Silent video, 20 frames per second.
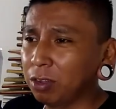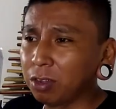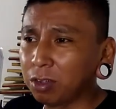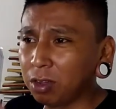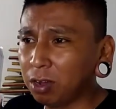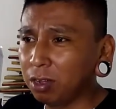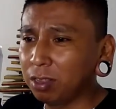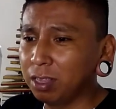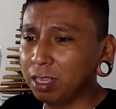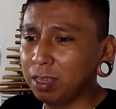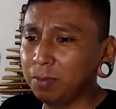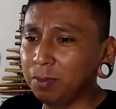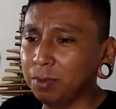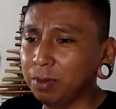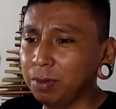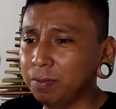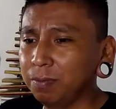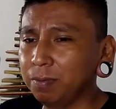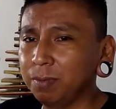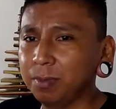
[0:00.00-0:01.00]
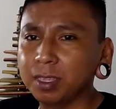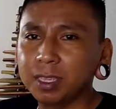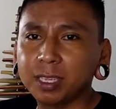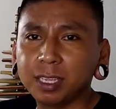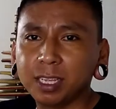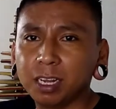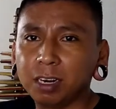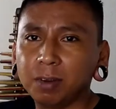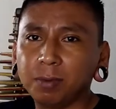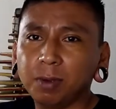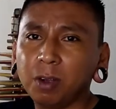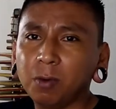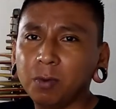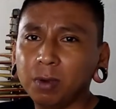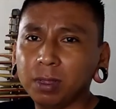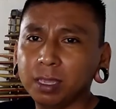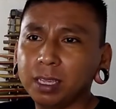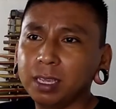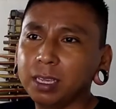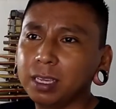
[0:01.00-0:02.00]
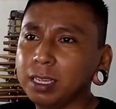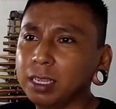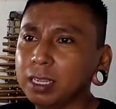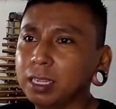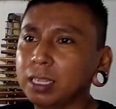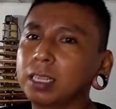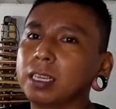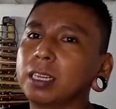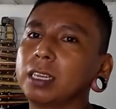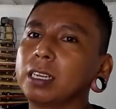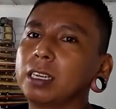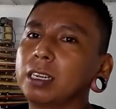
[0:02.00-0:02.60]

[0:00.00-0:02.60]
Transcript: I could call them, tell them I want this,